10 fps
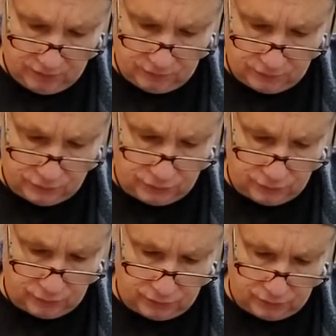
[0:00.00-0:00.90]
for
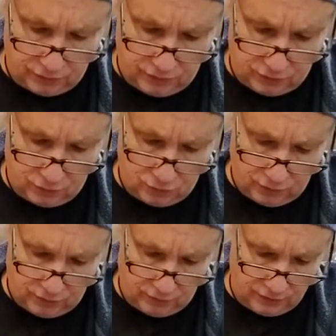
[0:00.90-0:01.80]
Jupiter in
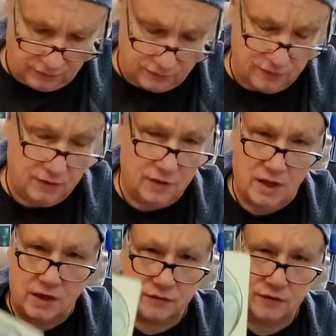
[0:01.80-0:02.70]
Aquarius.
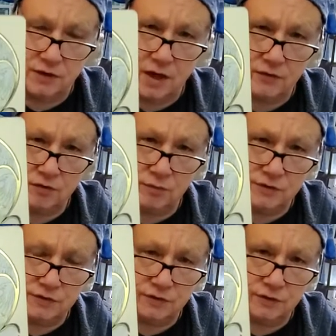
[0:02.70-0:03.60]
That has got to be
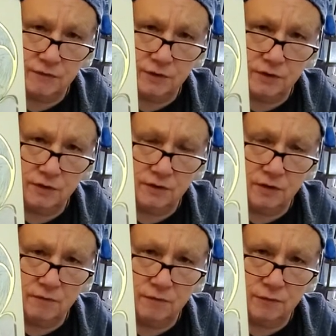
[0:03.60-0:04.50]
significant.
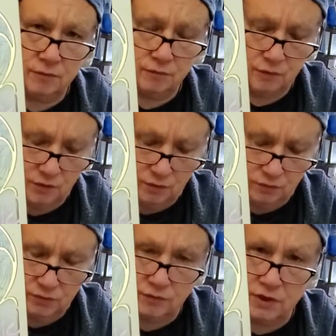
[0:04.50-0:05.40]
If you know
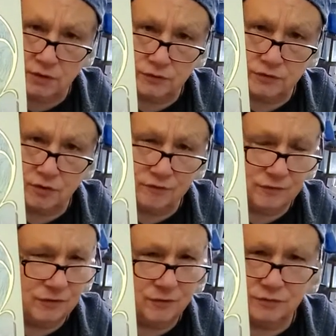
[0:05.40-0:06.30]
your natal chart,
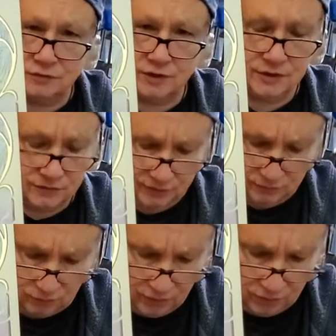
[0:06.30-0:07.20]
if you don't, there's easy to
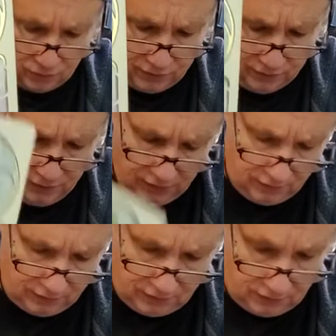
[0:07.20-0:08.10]
run one.
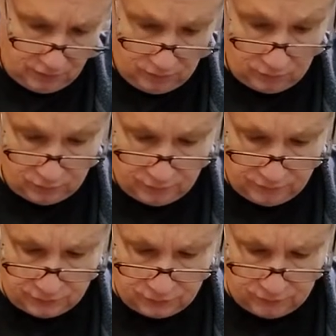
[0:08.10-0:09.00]
Any number of
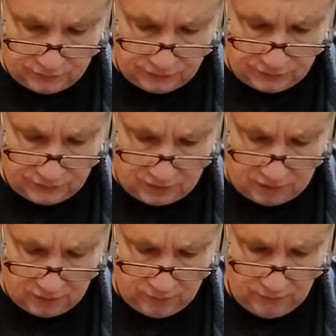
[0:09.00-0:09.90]
services now.